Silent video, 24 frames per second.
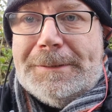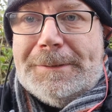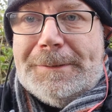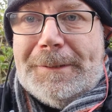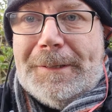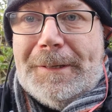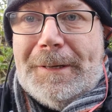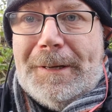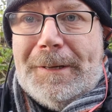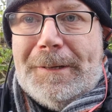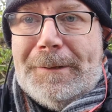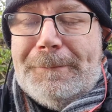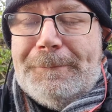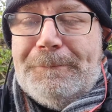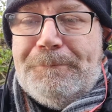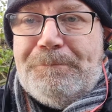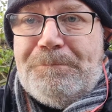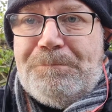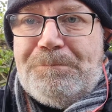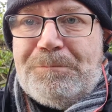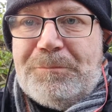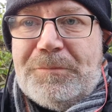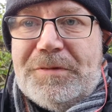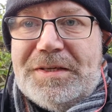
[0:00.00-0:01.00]

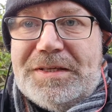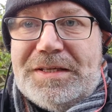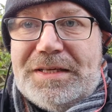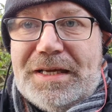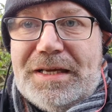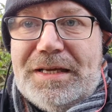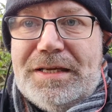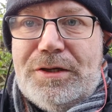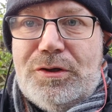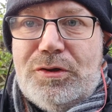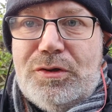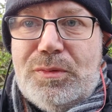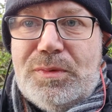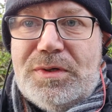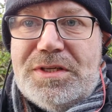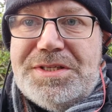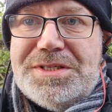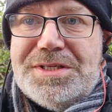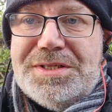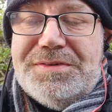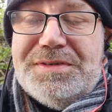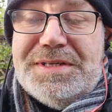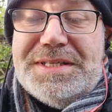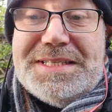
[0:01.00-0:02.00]
a guy who, once
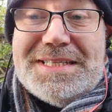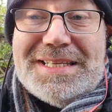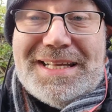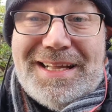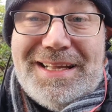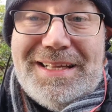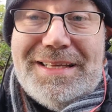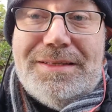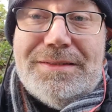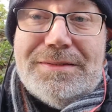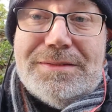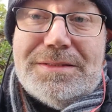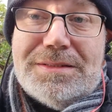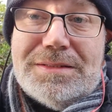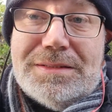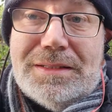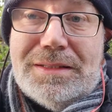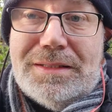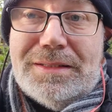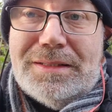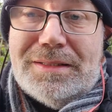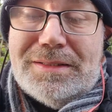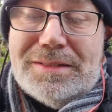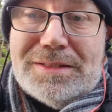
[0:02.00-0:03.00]
he retired,
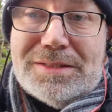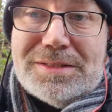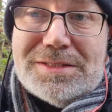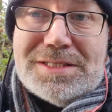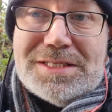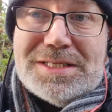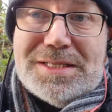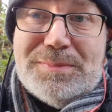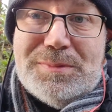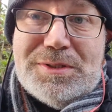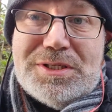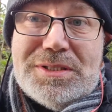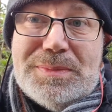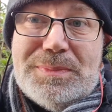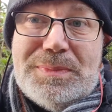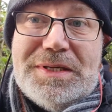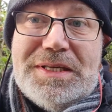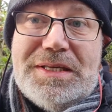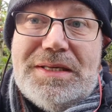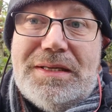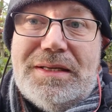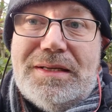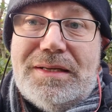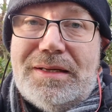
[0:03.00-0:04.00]
there seems to
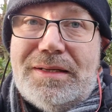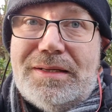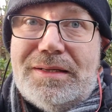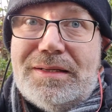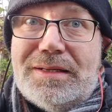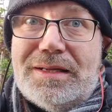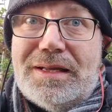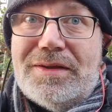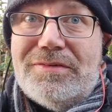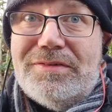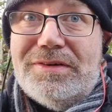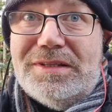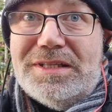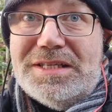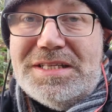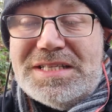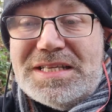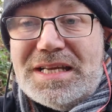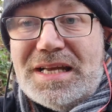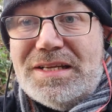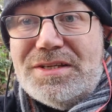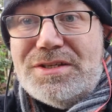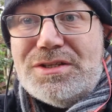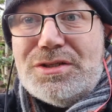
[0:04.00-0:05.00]
be a really
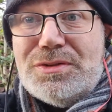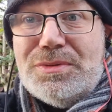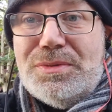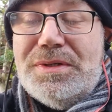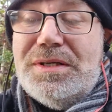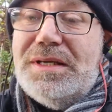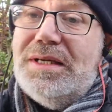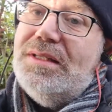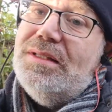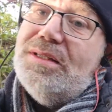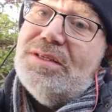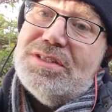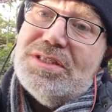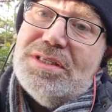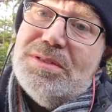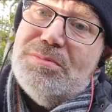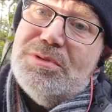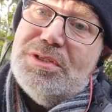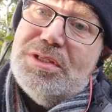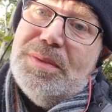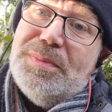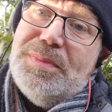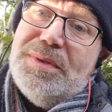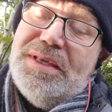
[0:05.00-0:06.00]
sad story, and there seems
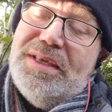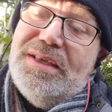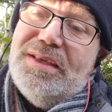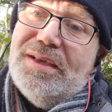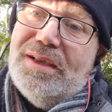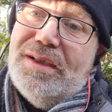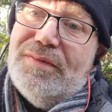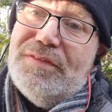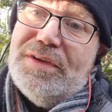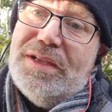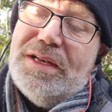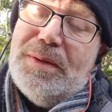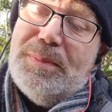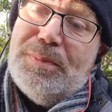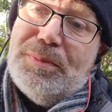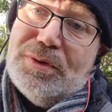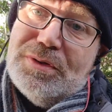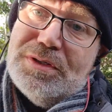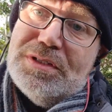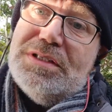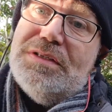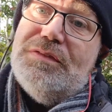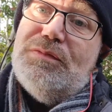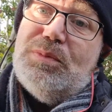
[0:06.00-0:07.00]
to be a very
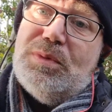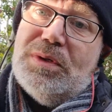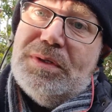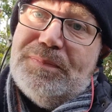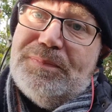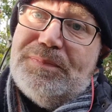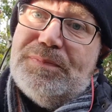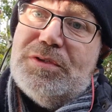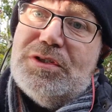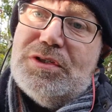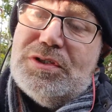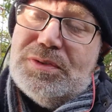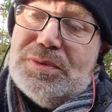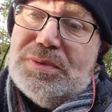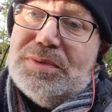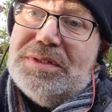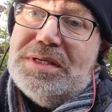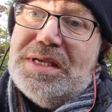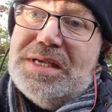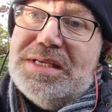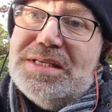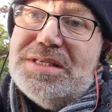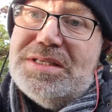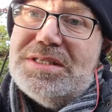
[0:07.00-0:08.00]
positive one. So
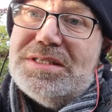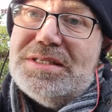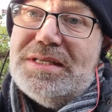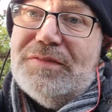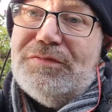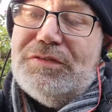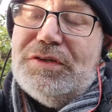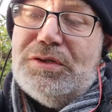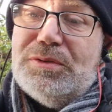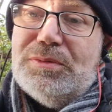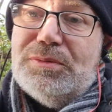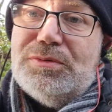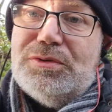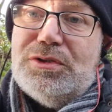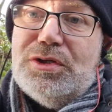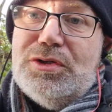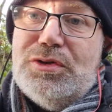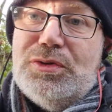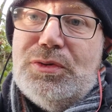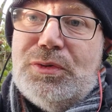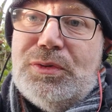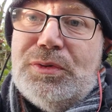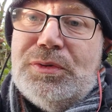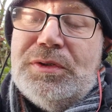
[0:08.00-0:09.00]
it's difficult to
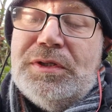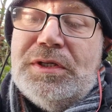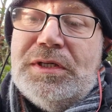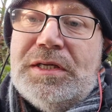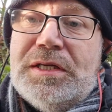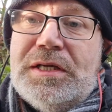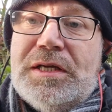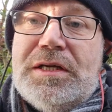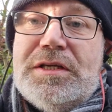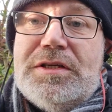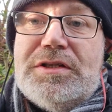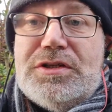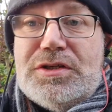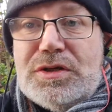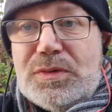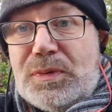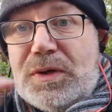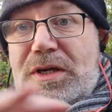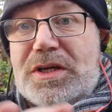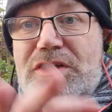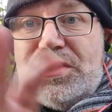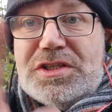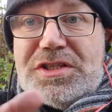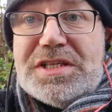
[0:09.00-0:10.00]
know to
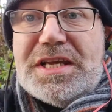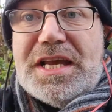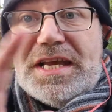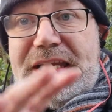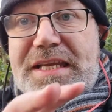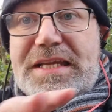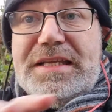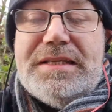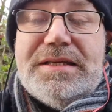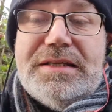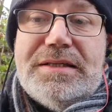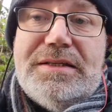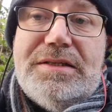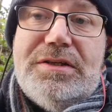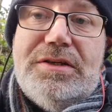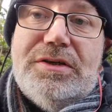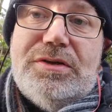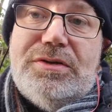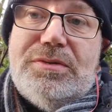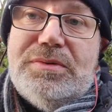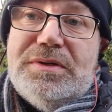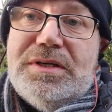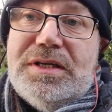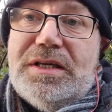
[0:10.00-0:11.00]
which side you're
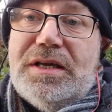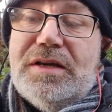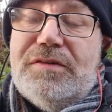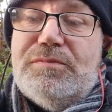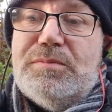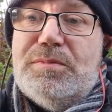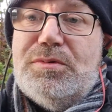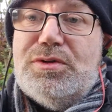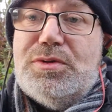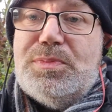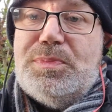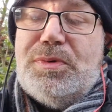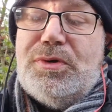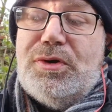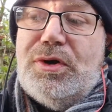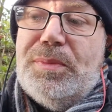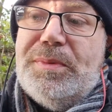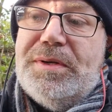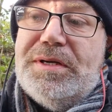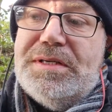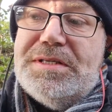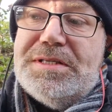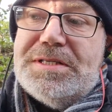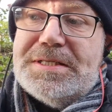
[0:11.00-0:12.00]
going to give most
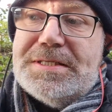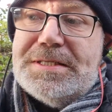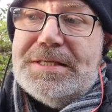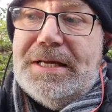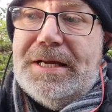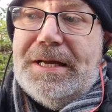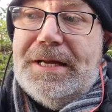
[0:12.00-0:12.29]
prominence.